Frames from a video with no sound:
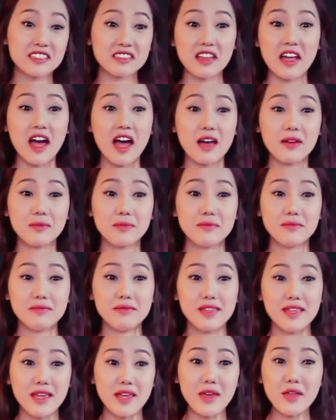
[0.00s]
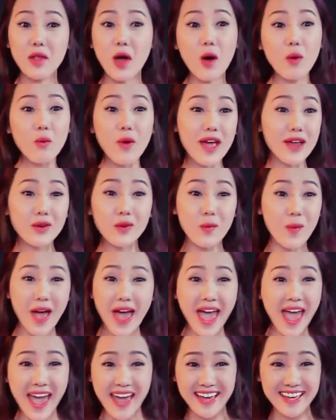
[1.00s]
stuff, it all went
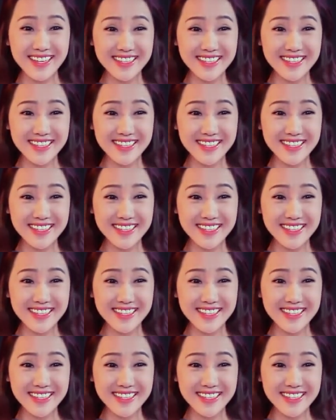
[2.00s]
away.